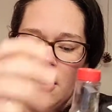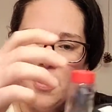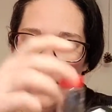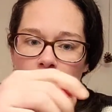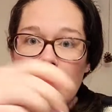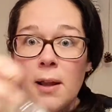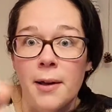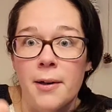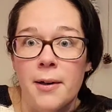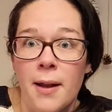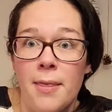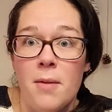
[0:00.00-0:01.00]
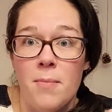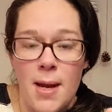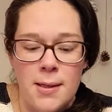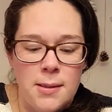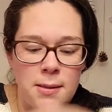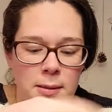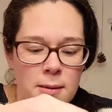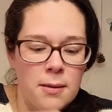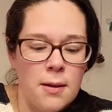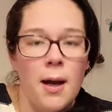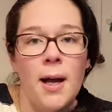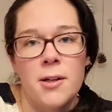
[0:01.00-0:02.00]
the clutter and the mess
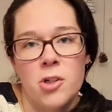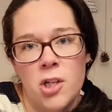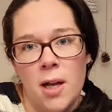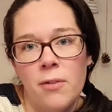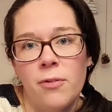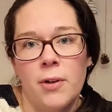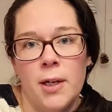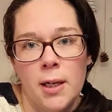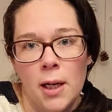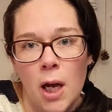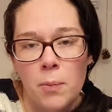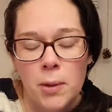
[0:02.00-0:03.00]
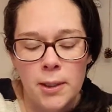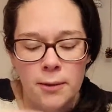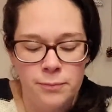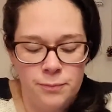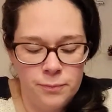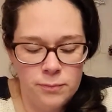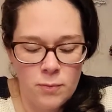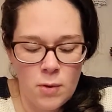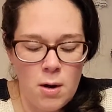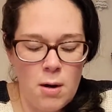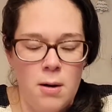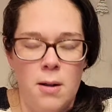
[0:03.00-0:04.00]
on a shelf or in a cupboard,
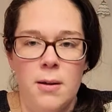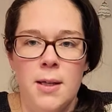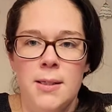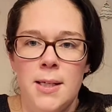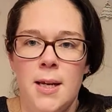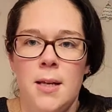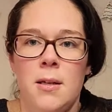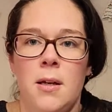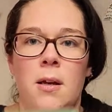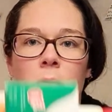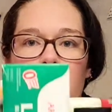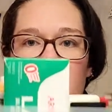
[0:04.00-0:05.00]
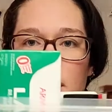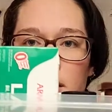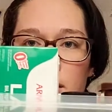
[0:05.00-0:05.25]
are all contained in one little